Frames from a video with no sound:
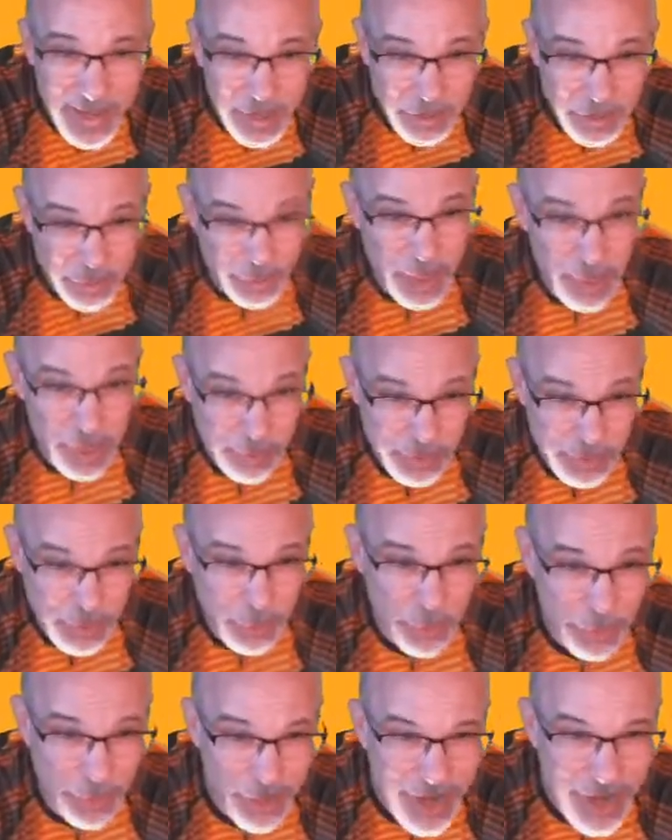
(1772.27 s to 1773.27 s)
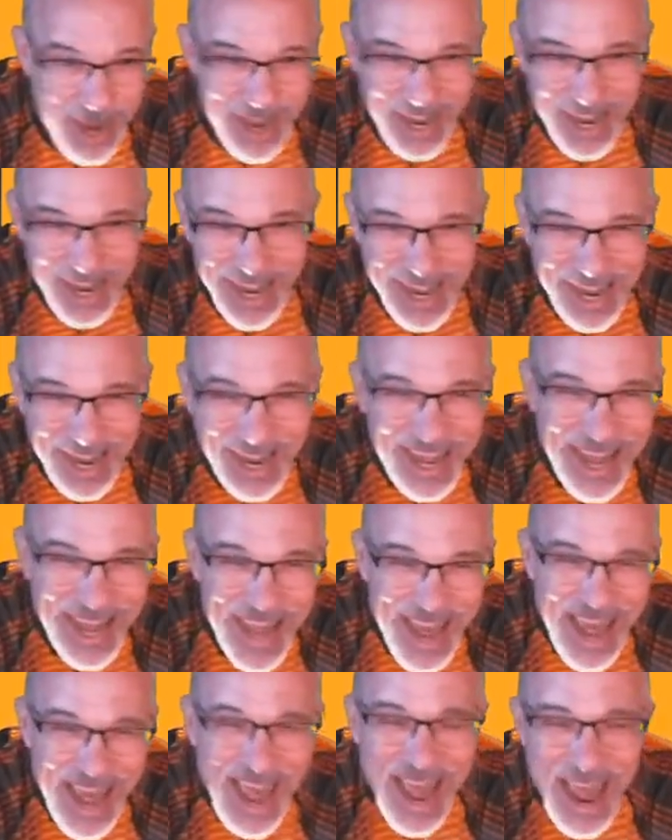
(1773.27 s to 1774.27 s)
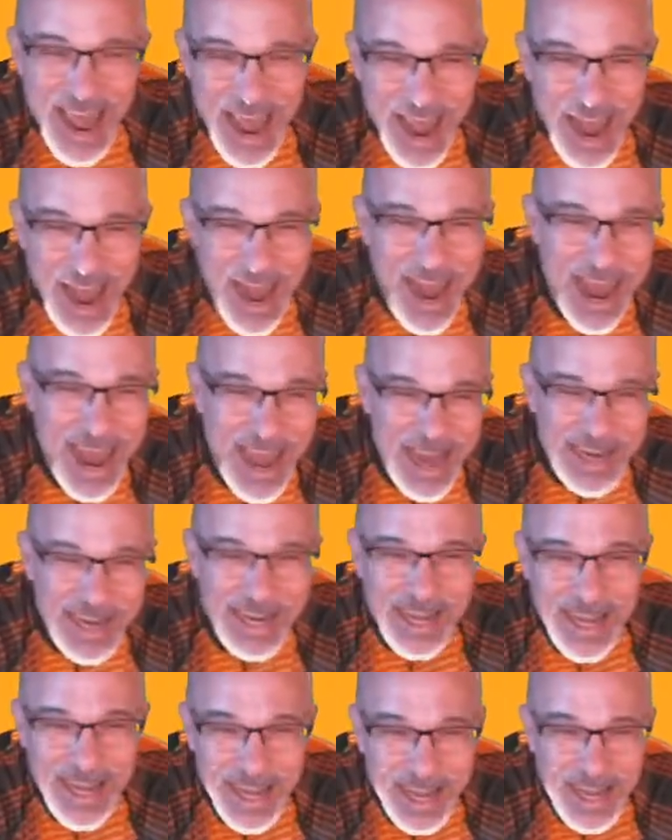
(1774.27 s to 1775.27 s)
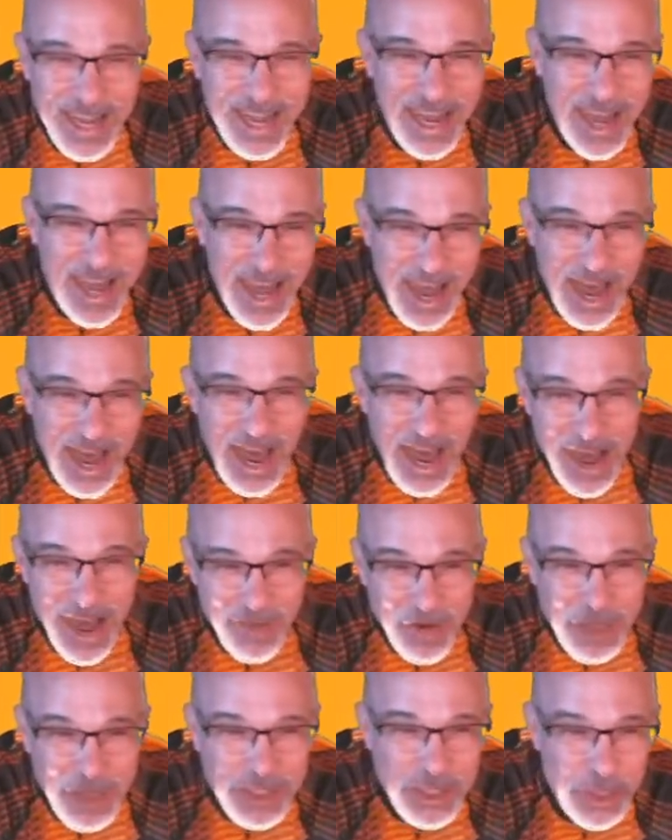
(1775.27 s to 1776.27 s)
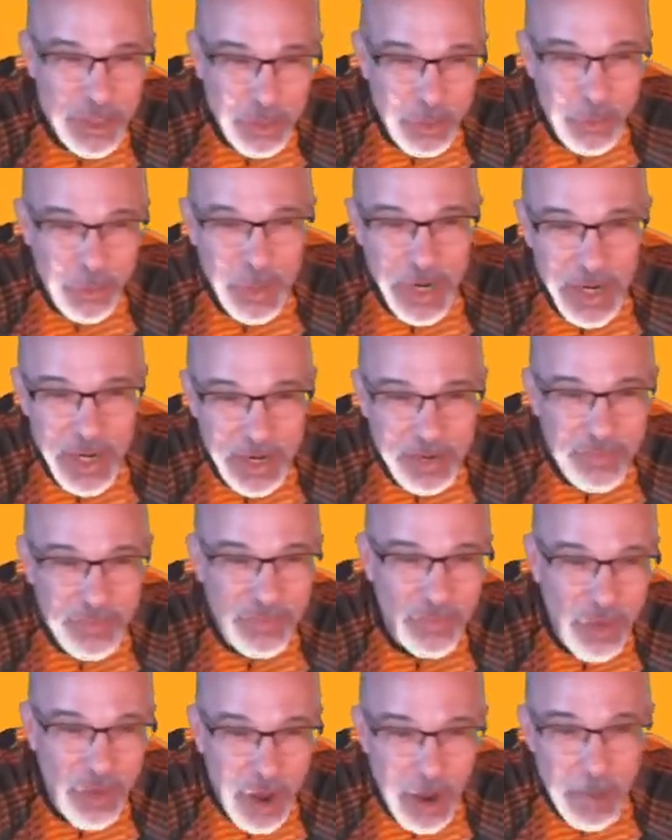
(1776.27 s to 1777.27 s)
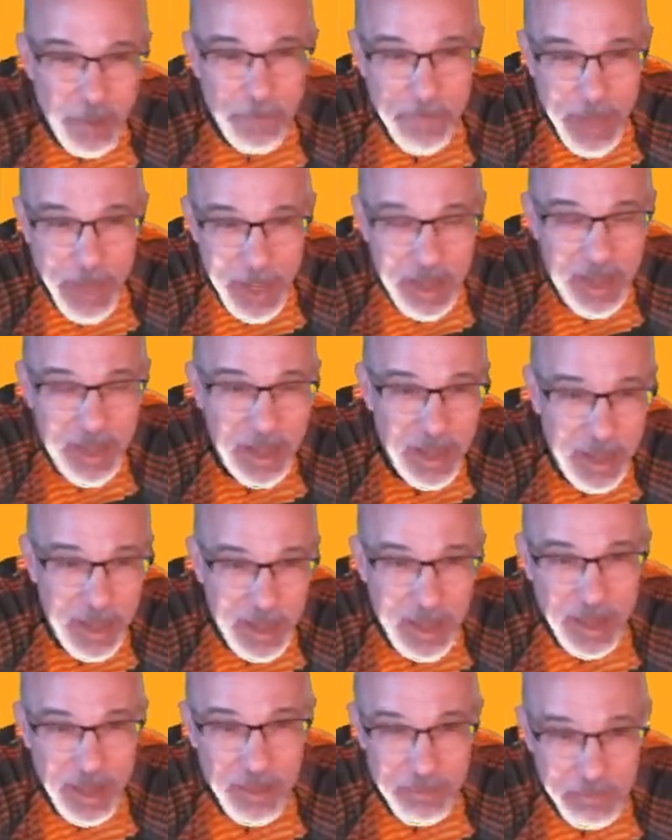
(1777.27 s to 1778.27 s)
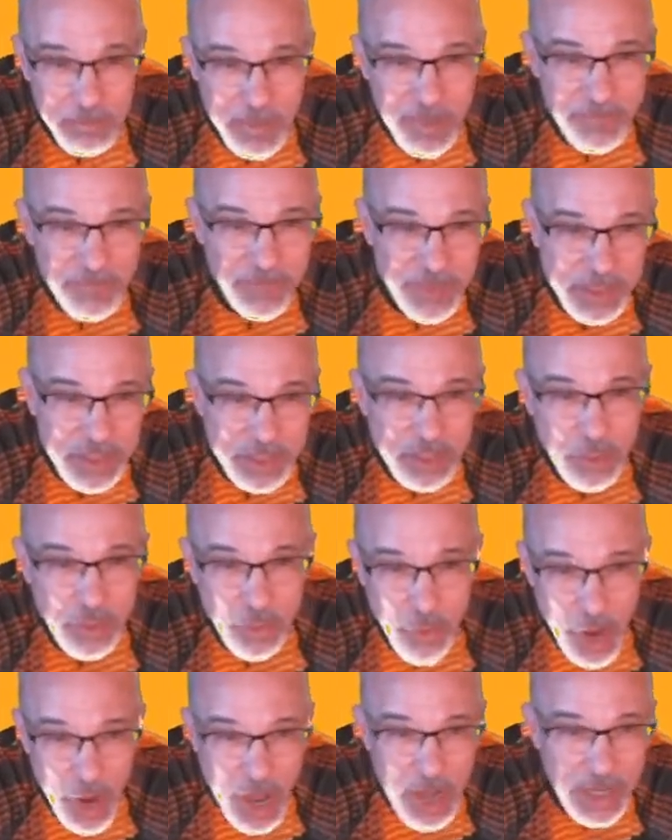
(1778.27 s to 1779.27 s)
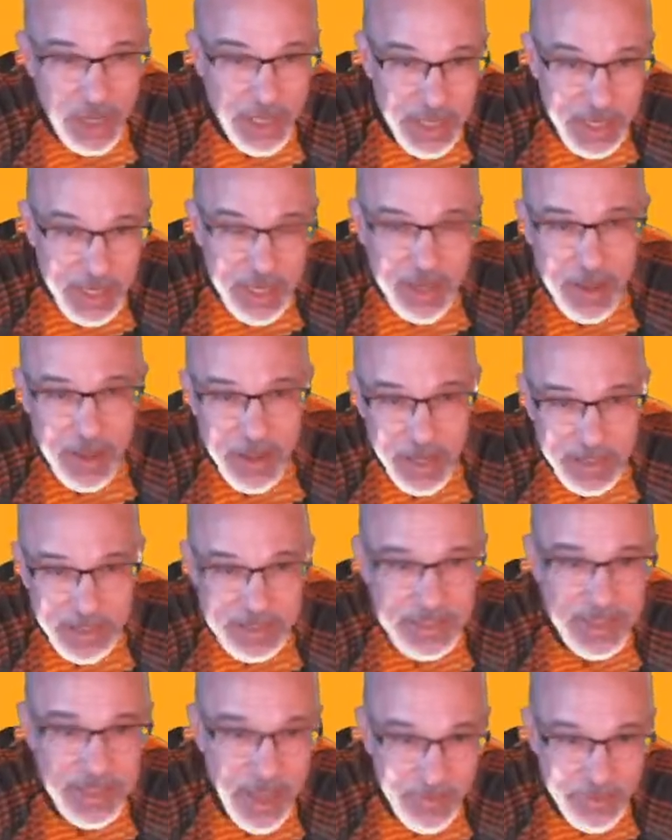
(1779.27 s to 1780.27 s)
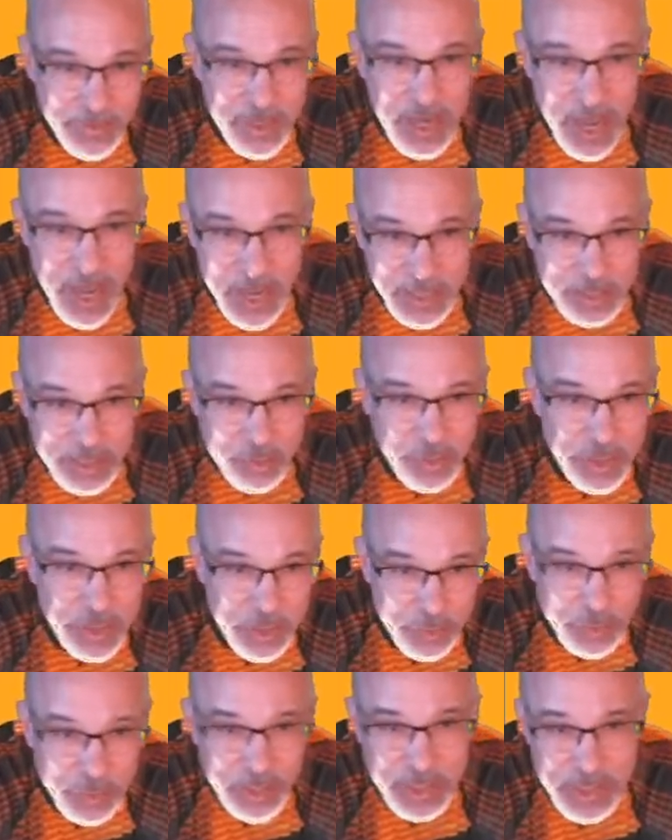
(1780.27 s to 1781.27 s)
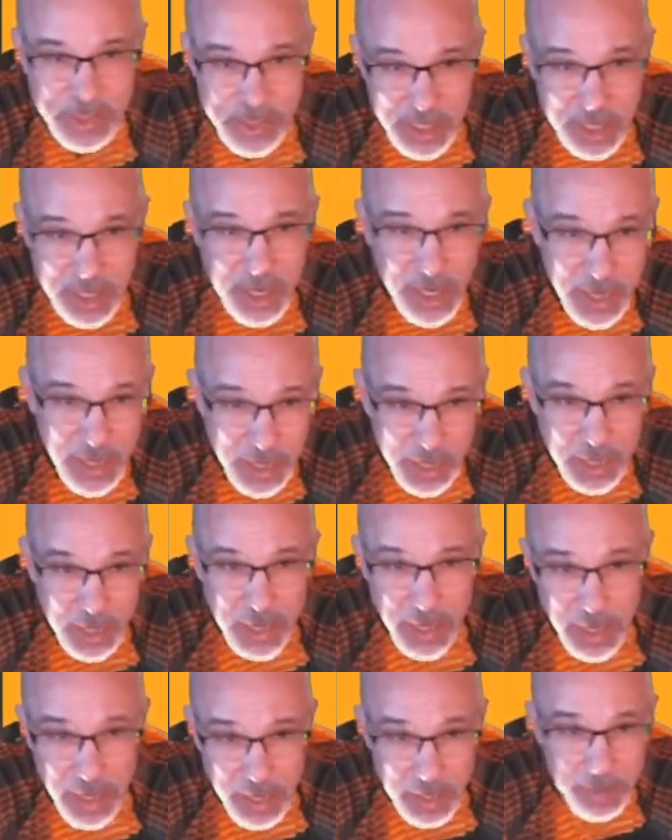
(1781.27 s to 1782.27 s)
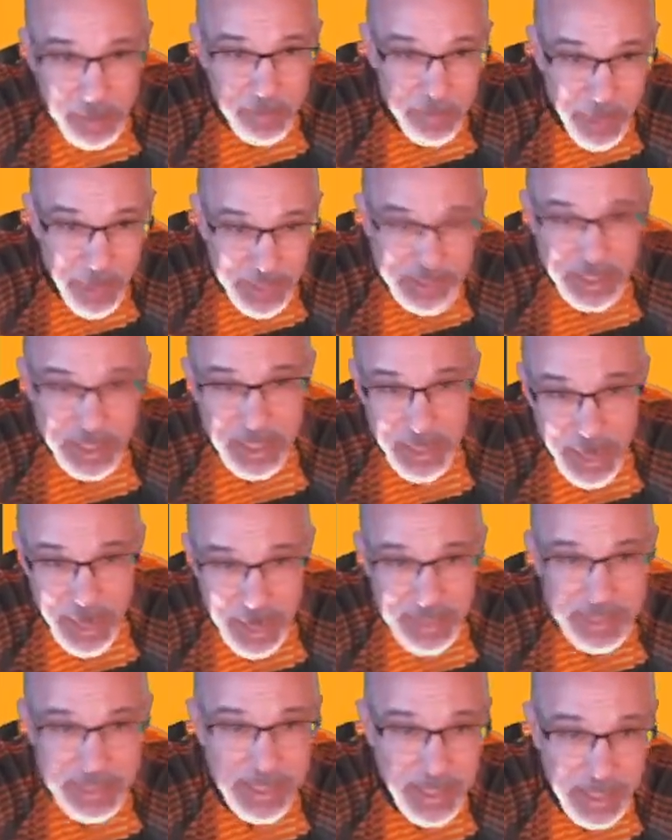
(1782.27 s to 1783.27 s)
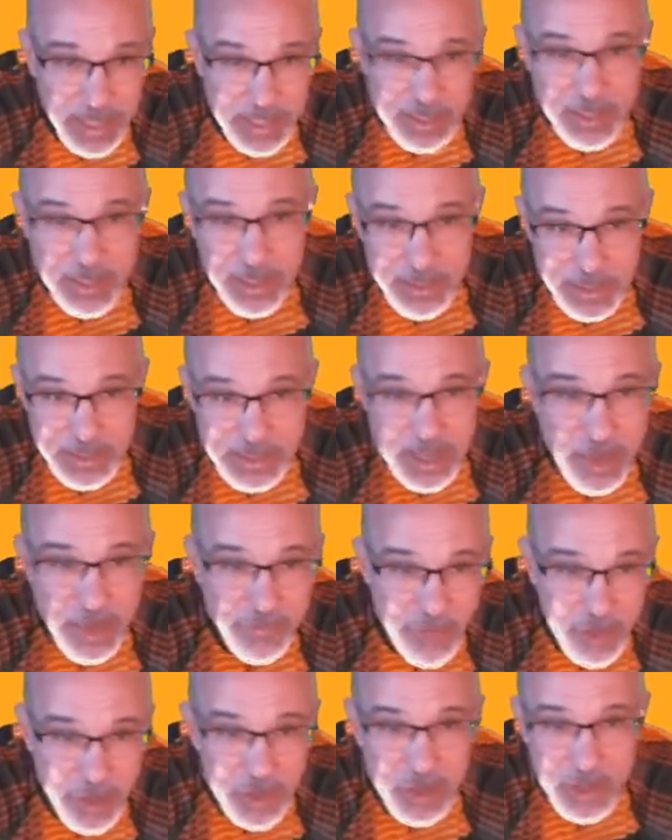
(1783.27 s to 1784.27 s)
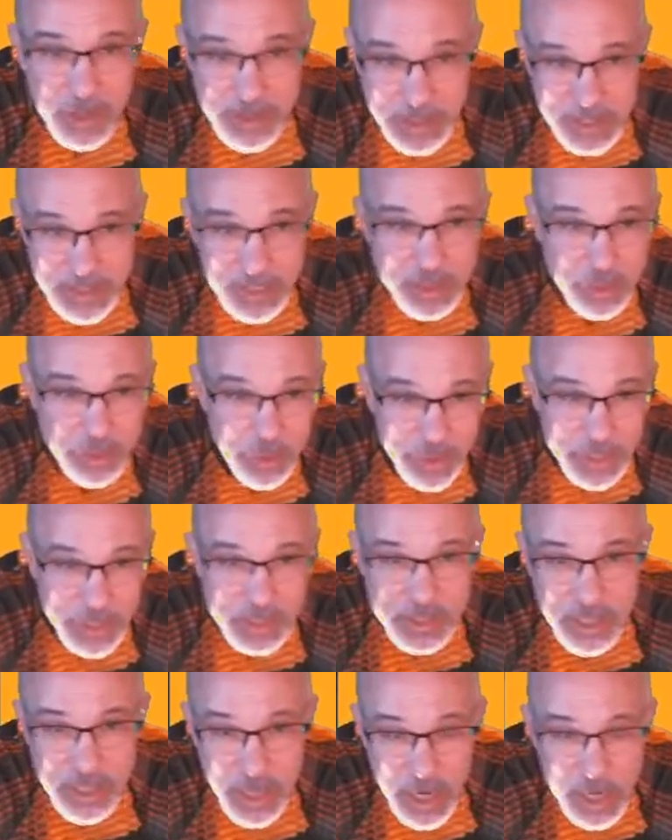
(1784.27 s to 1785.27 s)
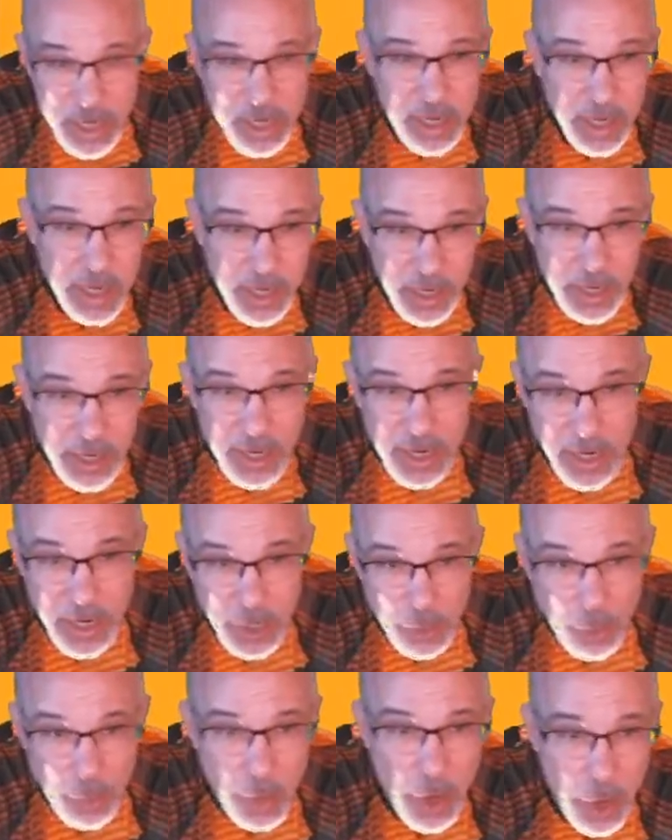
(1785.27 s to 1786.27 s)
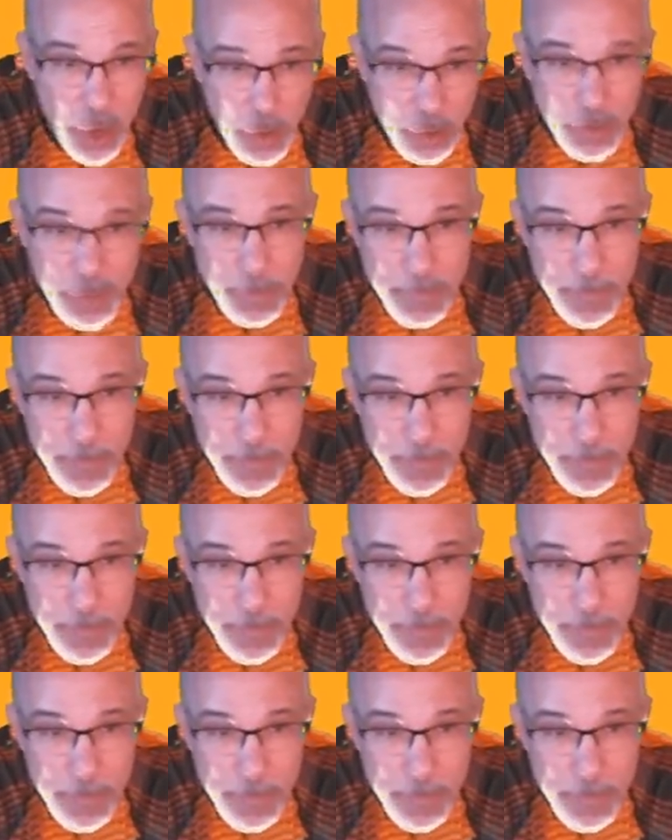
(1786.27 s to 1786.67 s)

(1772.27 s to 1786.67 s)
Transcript: was when I was older. And I've also ridden from Memphis to Raleigh in 7 days, which was basically I did 7 centuries in a row.